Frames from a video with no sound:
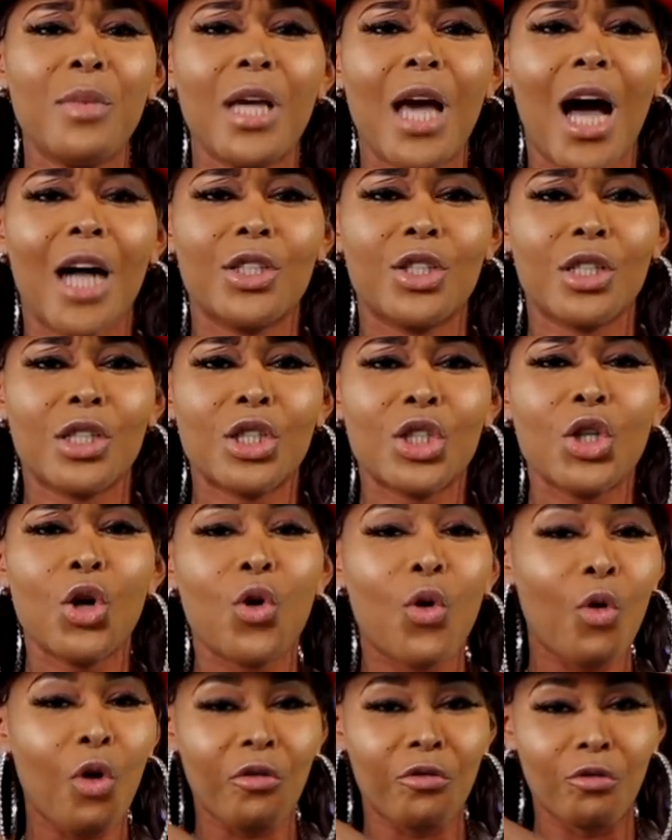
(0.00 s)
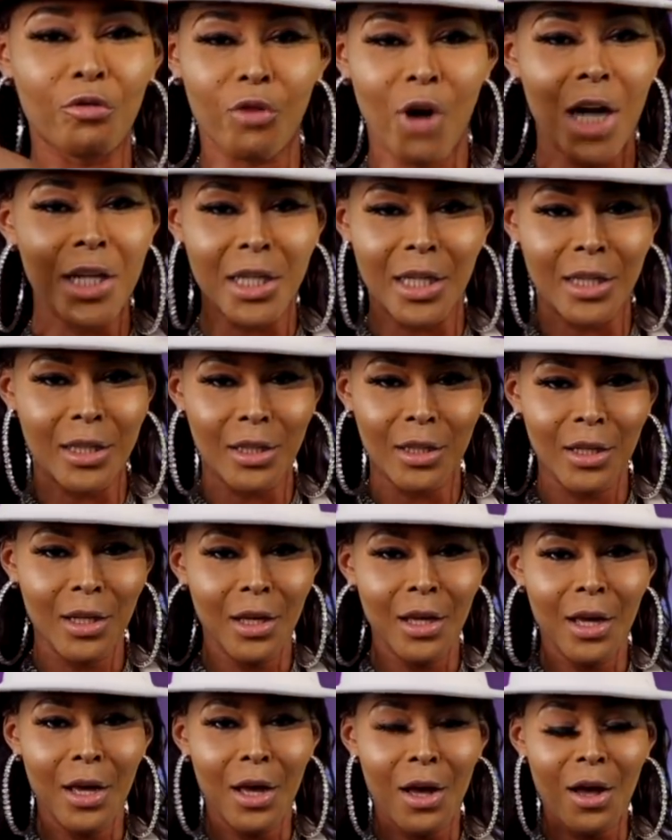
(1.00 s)
me. I just took off running.
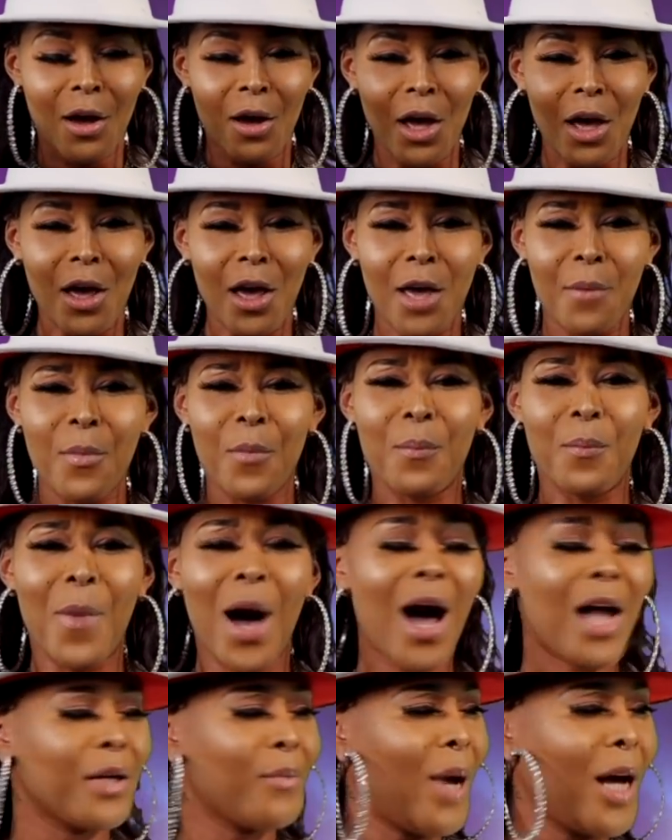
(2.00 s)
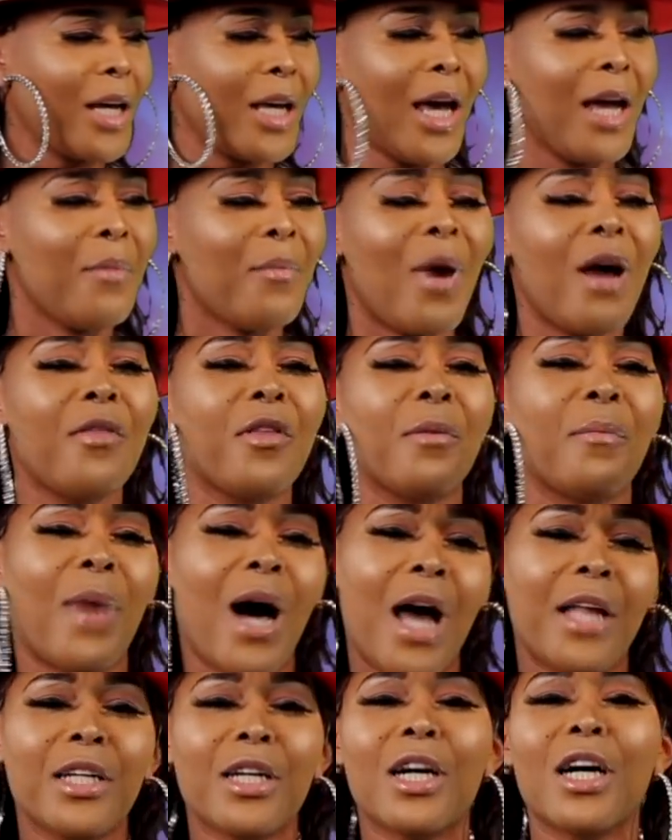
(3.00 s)
And my gay mother,
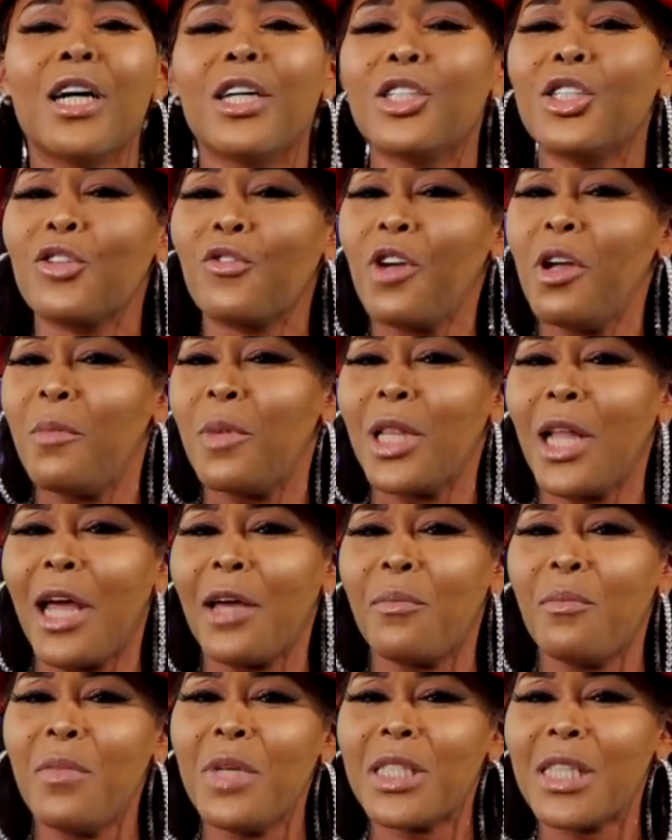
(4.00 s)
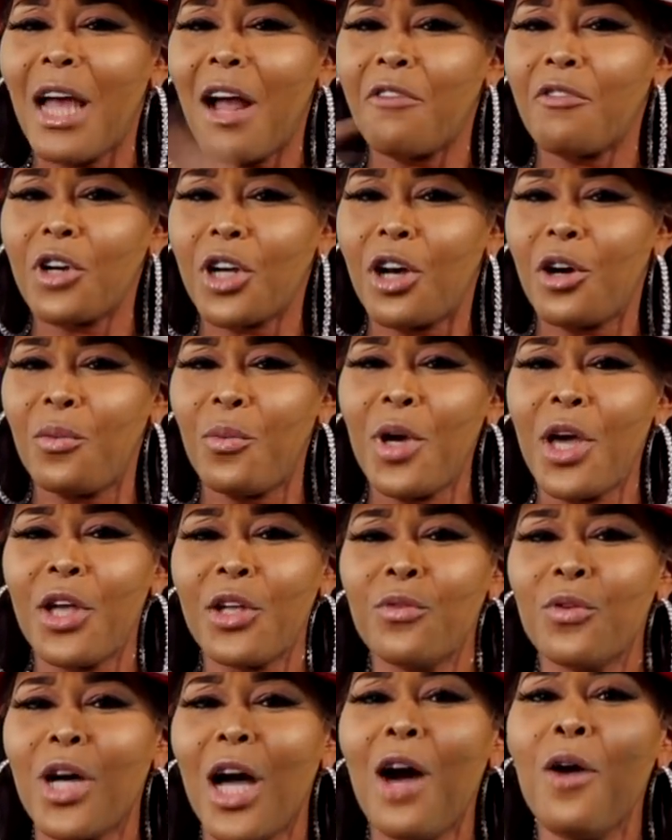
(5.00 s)
Monica, is screaming like, Miss Eyricka, where are
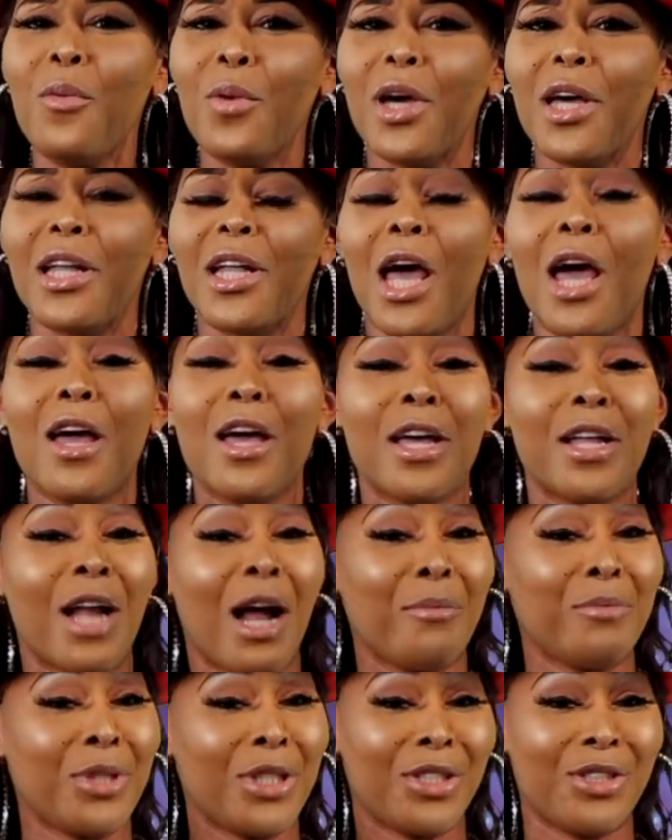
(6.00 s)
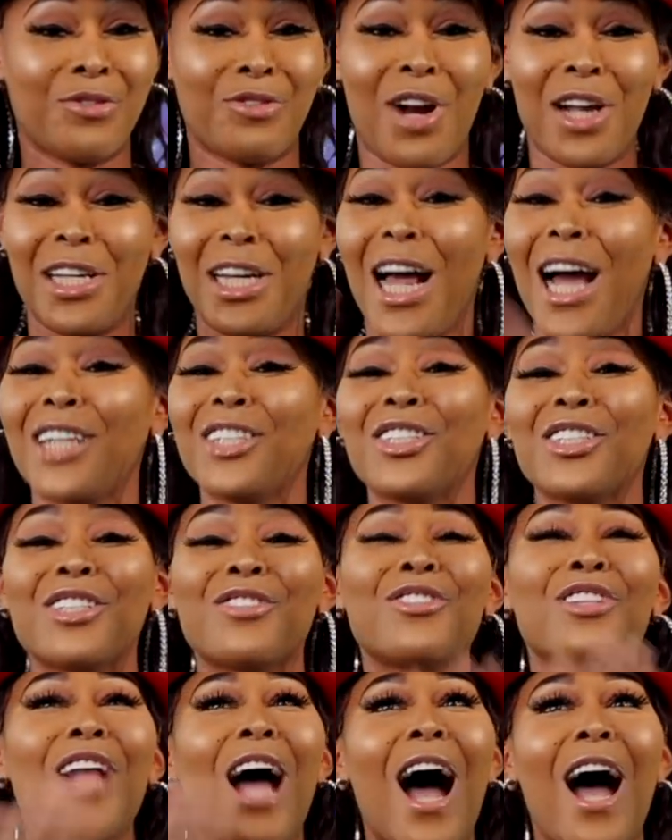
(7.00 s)
you going? And I'm just running. I
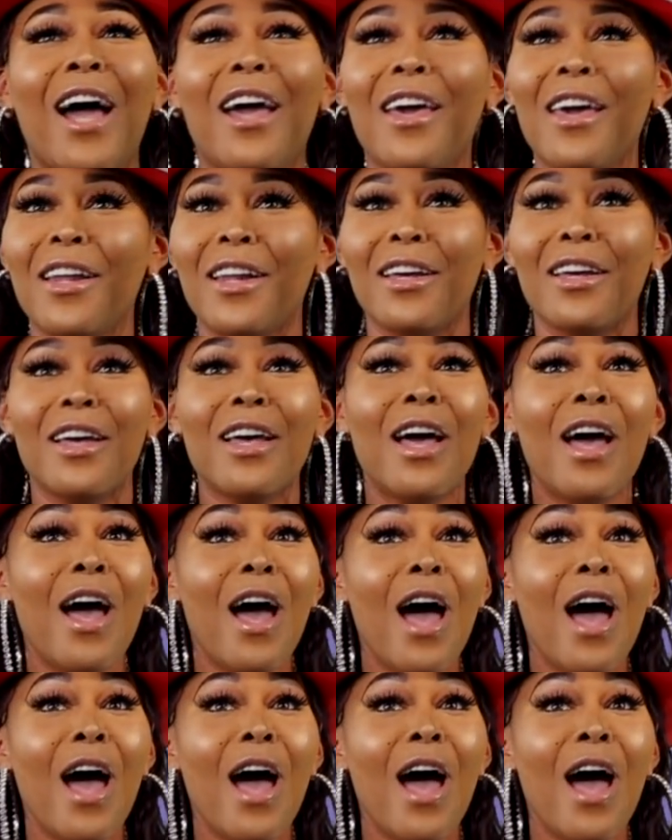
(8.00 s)
hit it.